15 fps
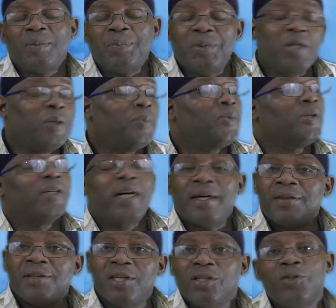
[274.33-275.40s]
people
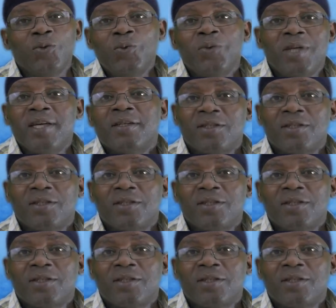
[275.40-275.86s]
and they do their